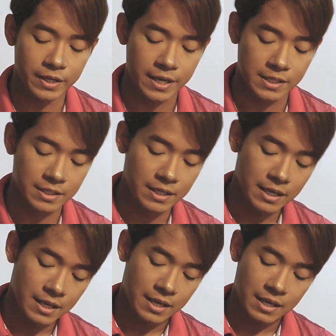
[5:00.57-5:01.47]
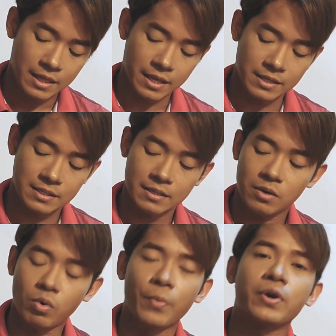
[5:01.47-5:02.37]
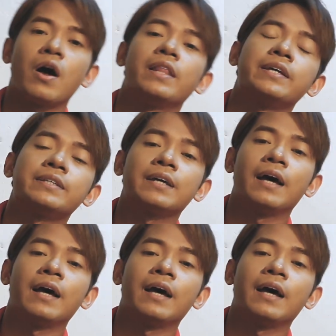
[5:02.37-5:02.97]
is this, what we call it,